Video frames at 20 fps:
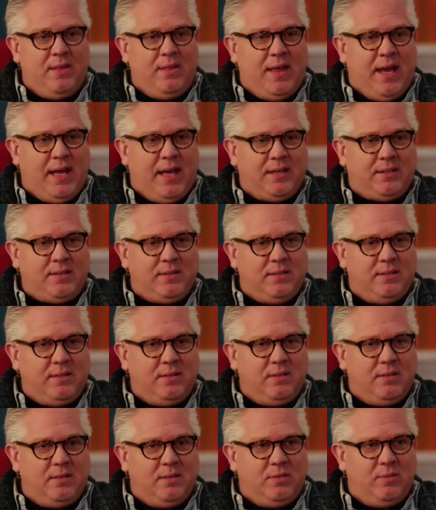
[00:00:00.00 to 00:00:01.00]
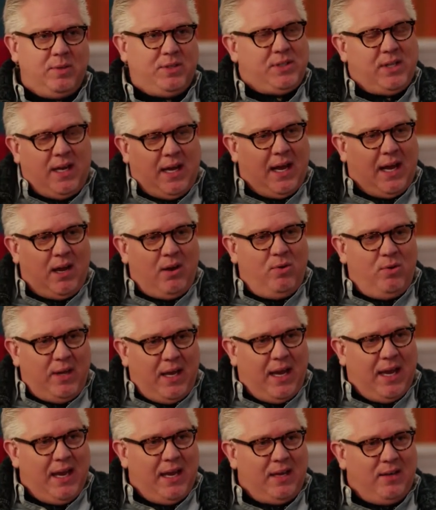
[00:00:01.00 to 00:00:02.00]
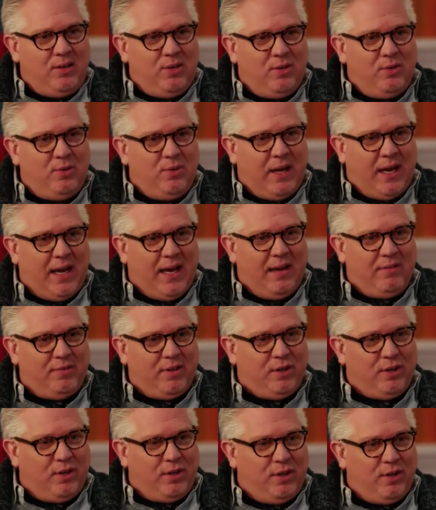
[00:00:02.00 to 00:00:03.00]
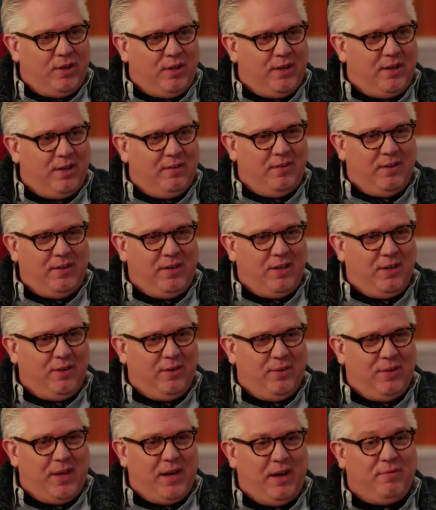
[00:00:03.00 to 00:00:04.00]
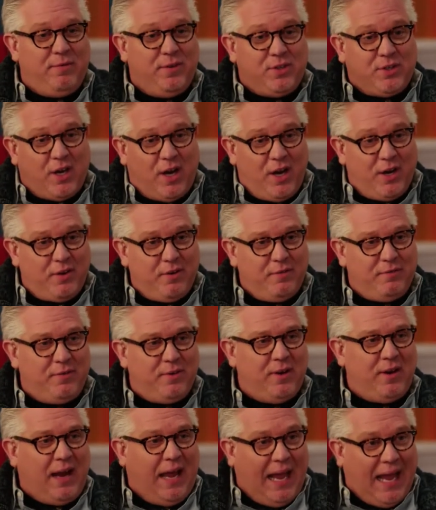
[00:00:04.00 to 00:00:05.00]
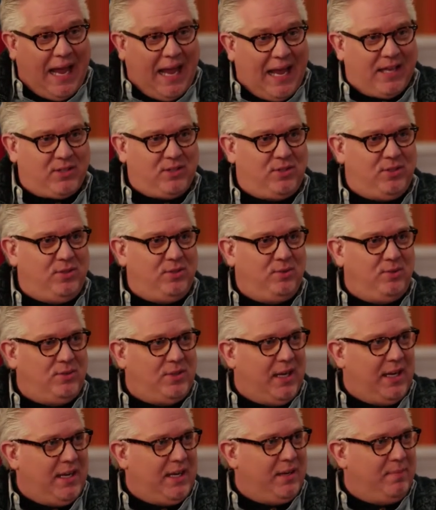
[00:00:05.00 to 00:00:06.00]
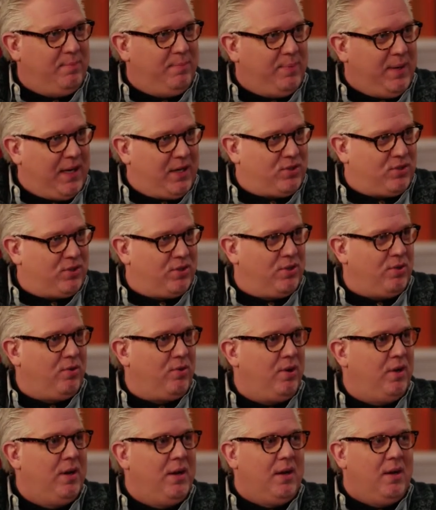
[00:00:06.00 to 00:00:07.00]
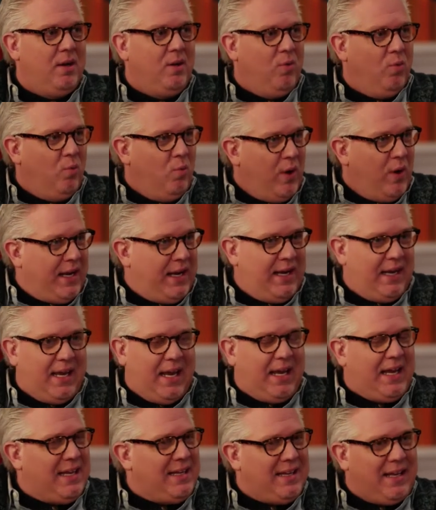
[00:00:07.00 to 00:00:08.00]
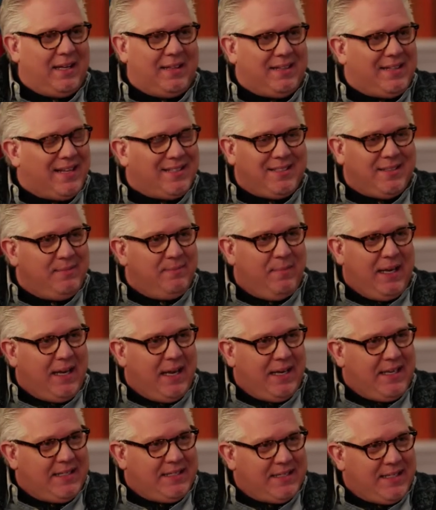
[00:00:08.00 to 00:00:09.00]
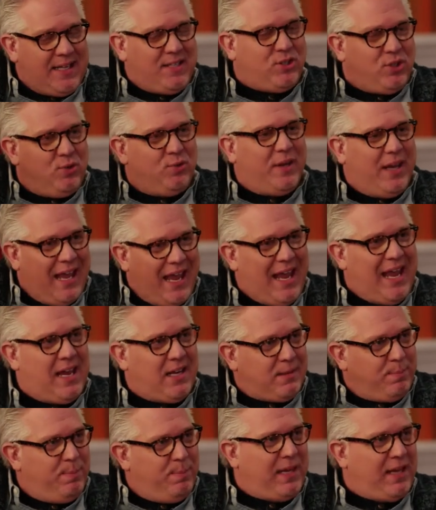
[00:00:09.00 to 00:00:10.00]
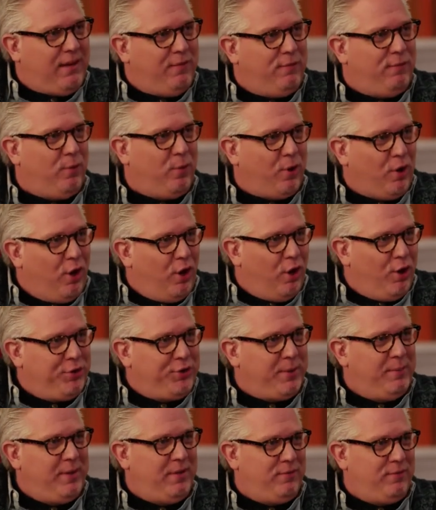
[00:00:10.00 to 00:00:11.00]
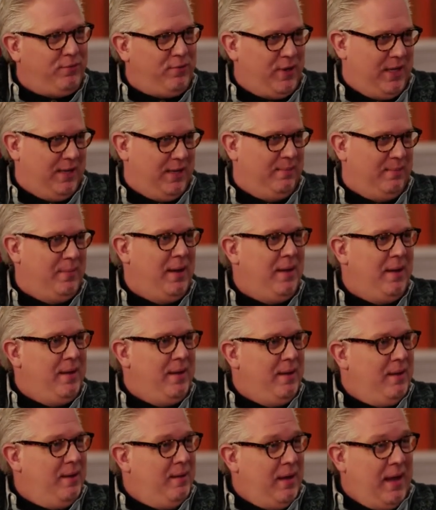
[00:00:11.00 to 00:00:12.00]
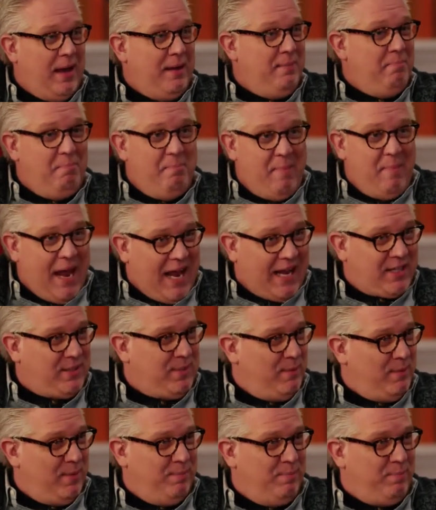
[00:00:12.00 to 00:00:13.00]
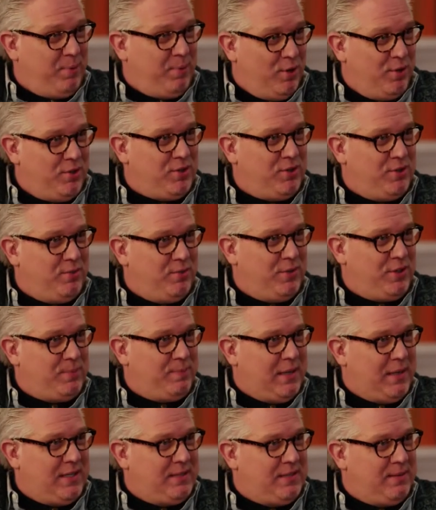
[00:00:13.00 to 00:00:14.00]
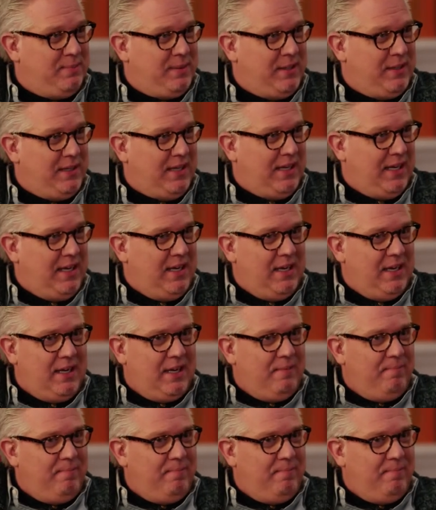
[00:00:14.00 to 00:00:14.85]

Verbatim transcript: that we said, how can you have a law, uh, you know, that a photographer has to take a picture or wedding right. cake. It, it doesn't make any sense. You can't be for ultimate freedom and maximum personal responsibility